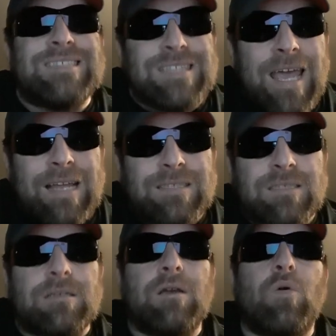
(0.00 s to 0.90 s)

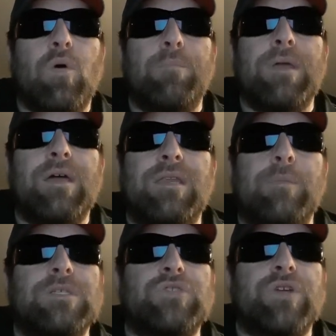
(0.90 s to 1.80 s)
States would be a
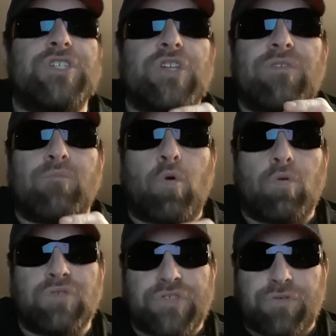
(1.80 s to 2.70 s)
demonstration of
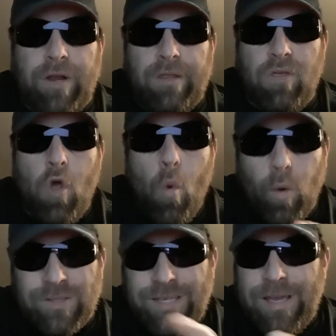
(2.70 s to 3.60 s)
moral strength.
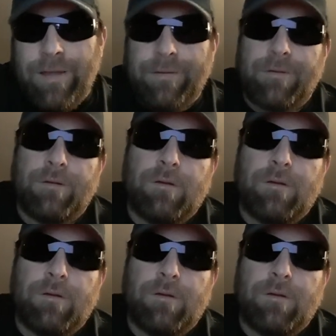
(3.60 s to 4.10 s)
Once again,